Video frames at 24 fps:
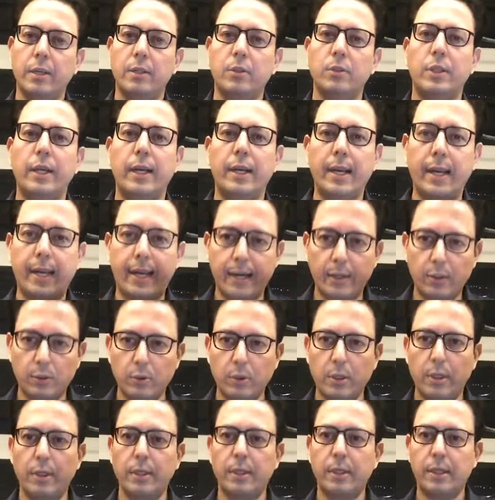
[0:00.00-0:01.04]
that I had to
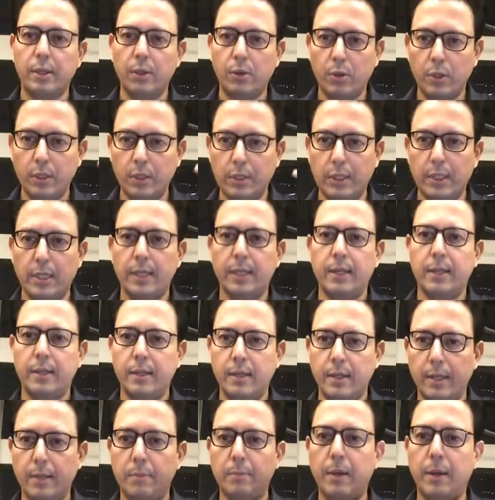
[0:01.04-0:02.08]
continually say
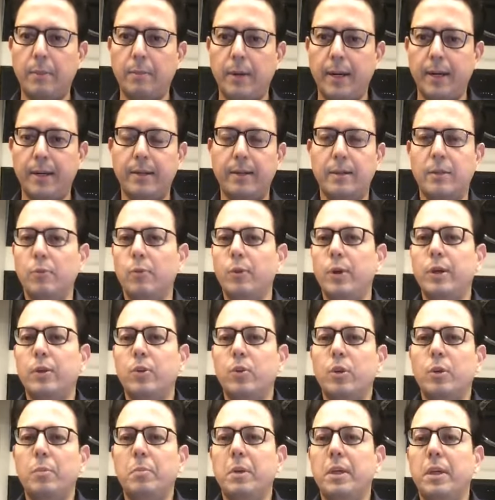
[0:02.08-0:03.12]
in my mind. The word
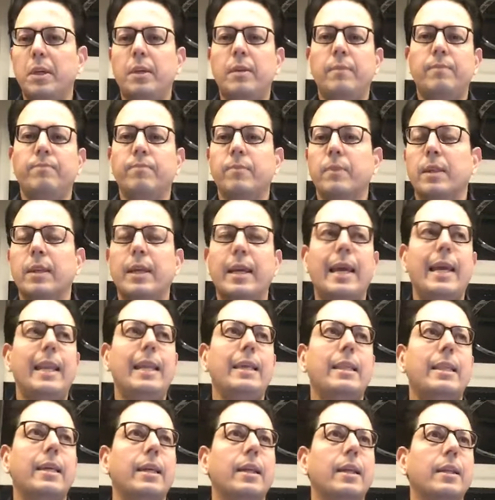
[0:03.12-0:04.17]
could be
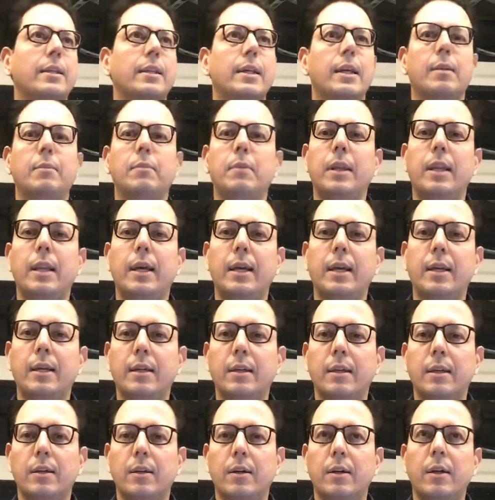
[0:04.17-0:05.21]
anything. It can be like,
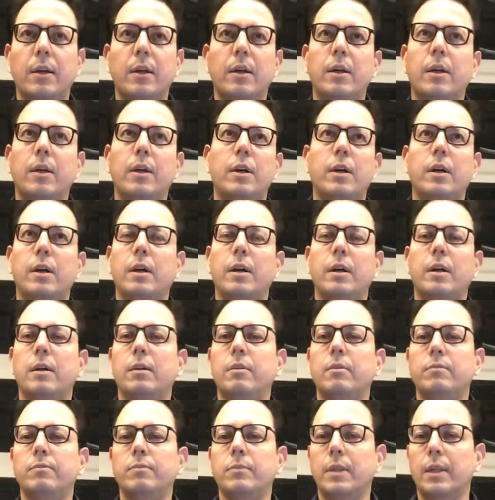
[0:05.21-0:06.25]
uh, uh,
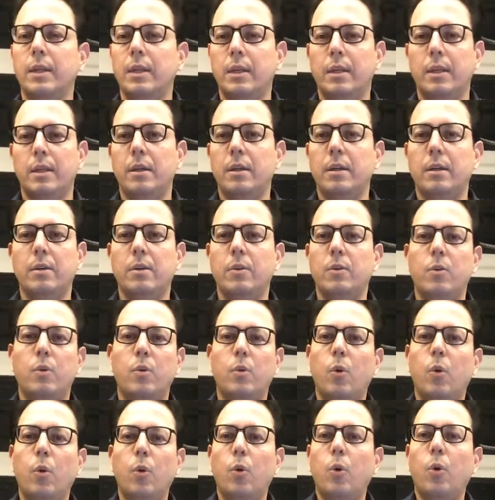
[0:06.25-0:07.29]

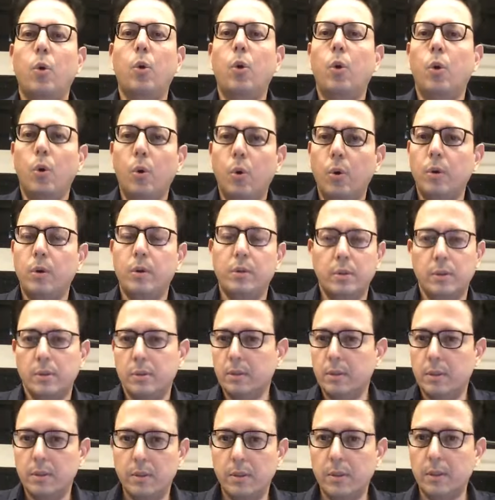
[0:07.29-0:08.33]
oh ho,
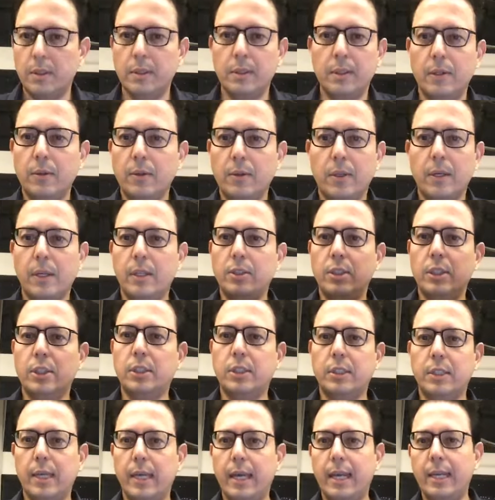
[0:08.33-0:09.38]
yeah, you can
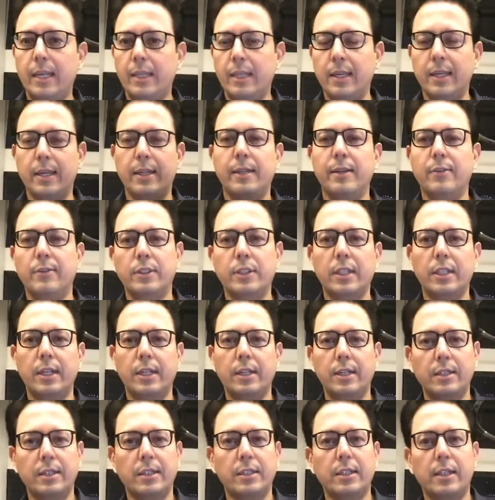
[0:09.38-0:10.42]
just anything. And they would say that
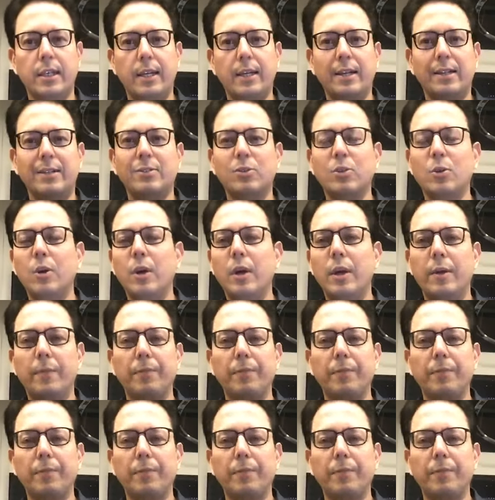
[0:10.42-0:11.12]
this is linked. So